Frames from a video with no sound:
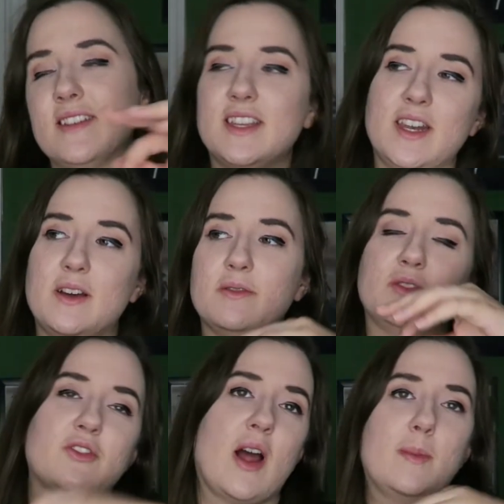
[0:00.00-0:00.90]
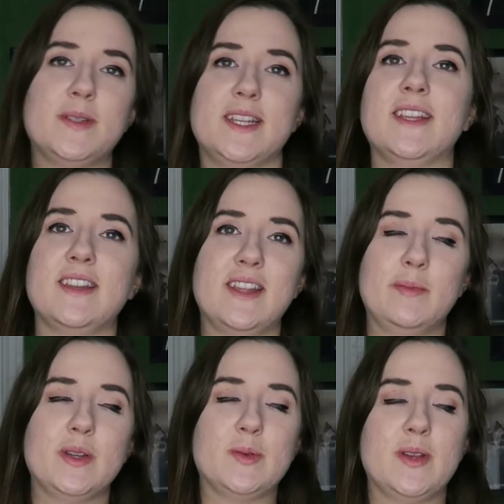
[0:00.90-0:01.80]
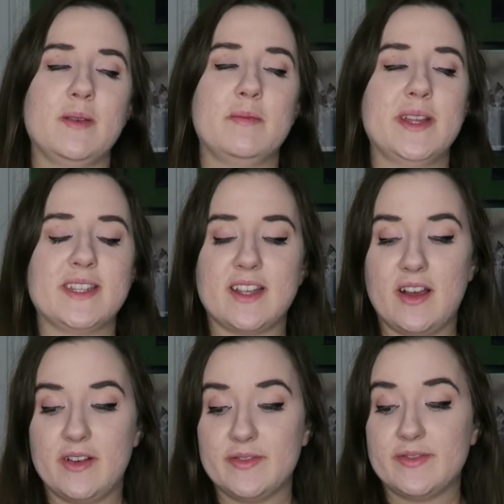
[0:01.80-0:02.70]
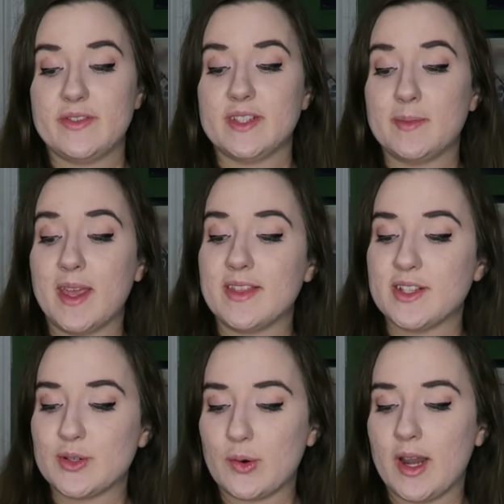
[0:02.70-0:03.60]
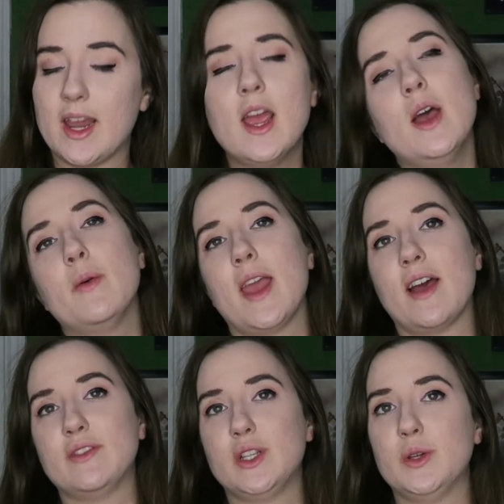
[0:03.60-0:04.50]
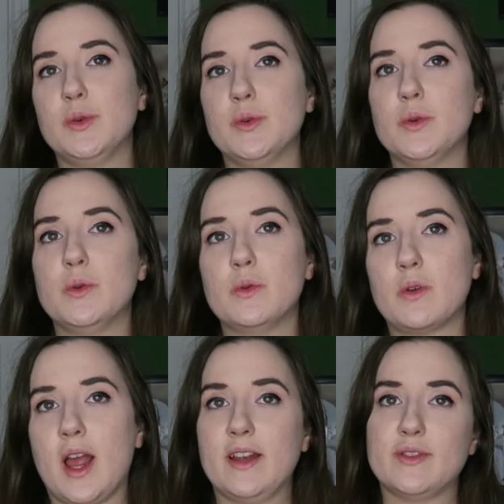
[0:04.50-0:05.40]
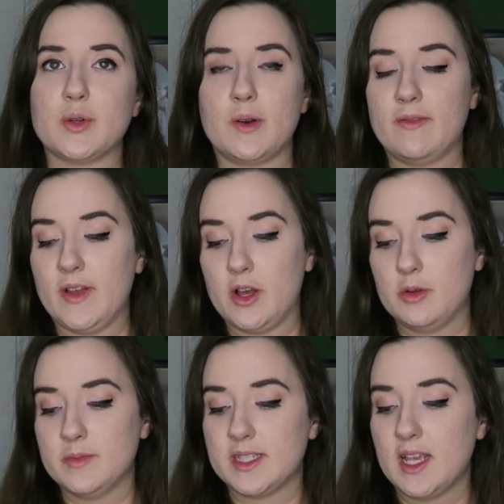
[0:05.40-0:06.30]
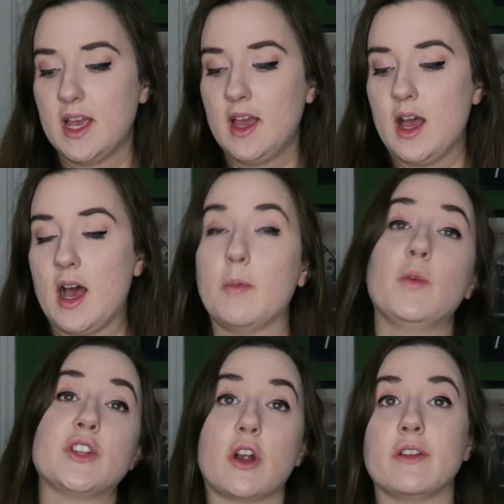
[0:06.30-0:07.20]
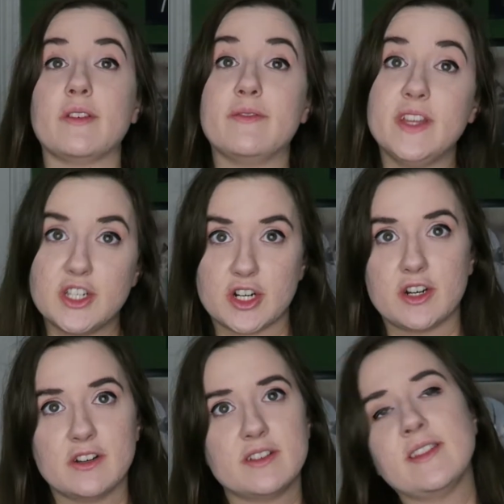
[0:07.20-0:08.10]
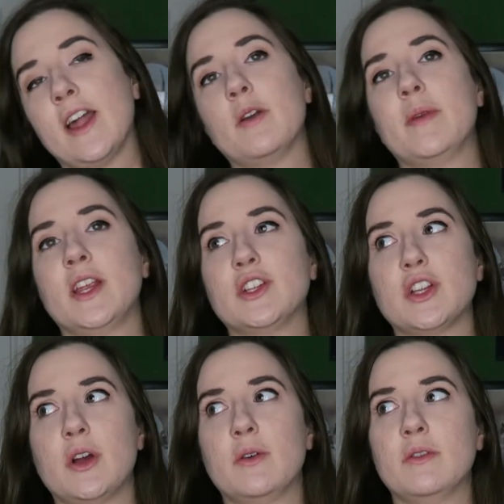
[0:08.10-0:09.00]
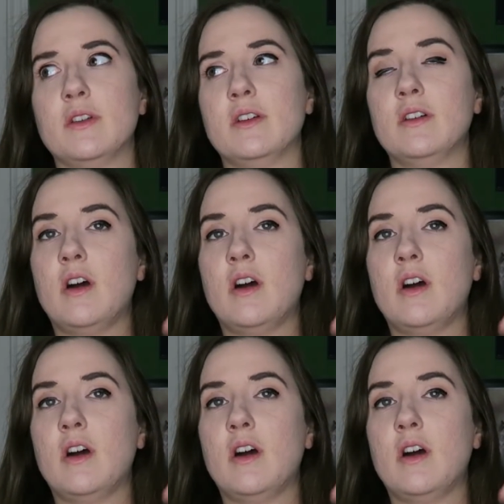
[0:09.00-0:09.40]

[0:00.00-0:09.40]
you know, dropped in in between bits of Samantha's story, we have two kind of short films, um, which are the features that are being shown